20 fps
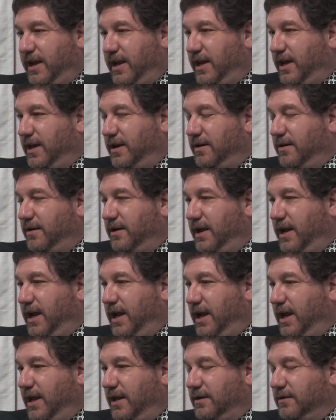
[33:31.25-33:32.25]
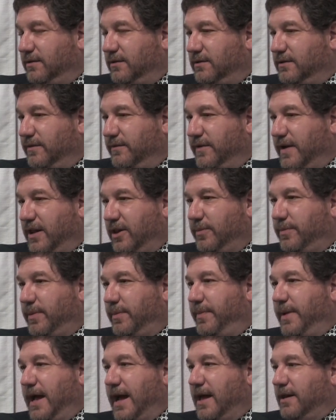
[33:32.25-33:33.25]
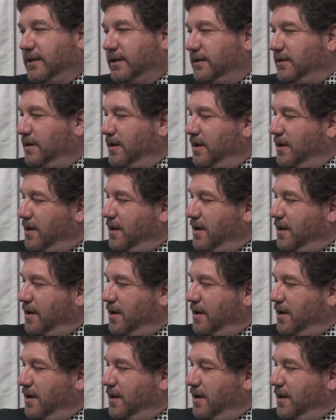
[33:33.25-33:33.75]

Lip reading: and develop a palate,